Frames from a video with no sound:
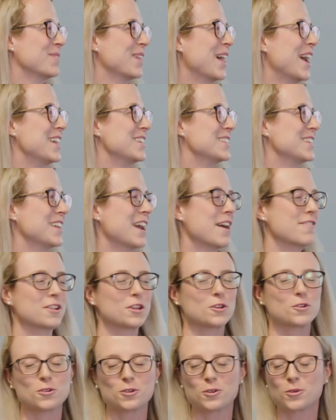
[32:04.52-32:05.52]
place and
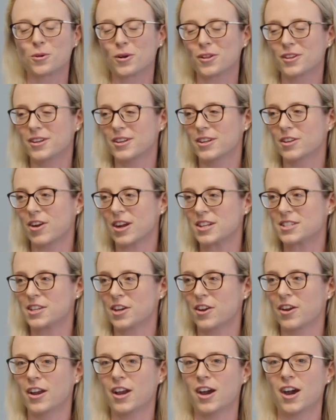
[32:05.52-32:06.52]
having good quality
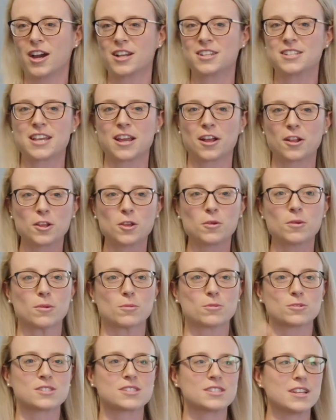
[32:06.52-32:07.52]
criteria, I tell you, it
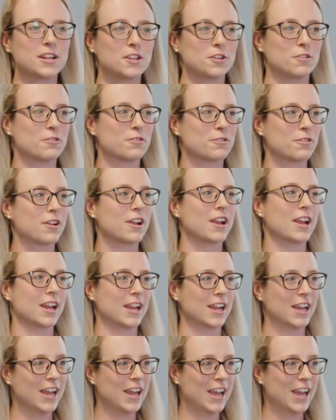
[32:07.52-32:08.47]
will set you free.